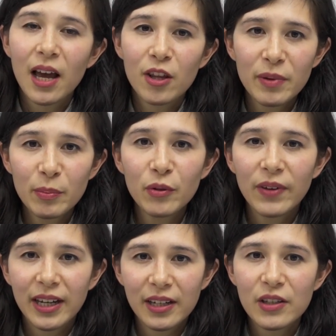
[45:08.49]
other people
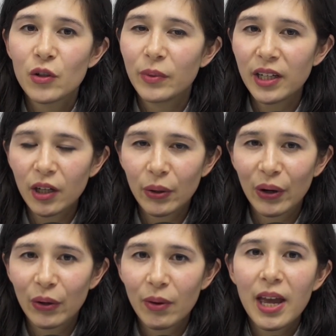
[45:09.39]
find it so we can
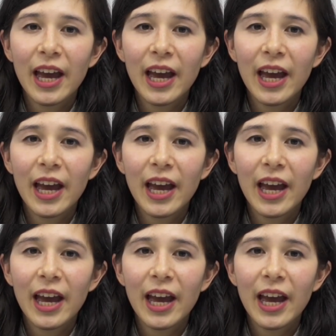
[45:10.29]
grow